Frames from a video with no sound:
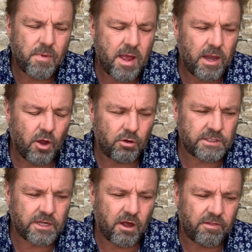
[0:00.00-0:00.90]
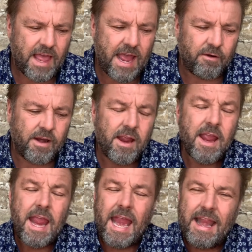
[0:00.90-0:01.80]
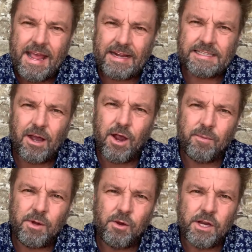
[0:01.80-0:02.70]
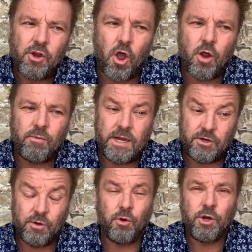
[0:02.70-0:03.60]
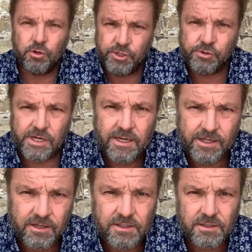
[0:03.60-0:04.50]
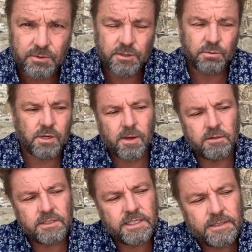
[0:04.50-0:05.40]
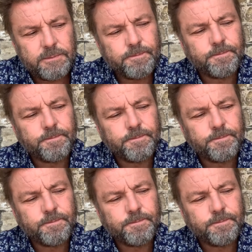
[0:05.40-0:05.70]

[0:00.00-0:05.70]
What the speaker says: lots are there, and in that time you can not only do all your due diligence, which we'll come on to,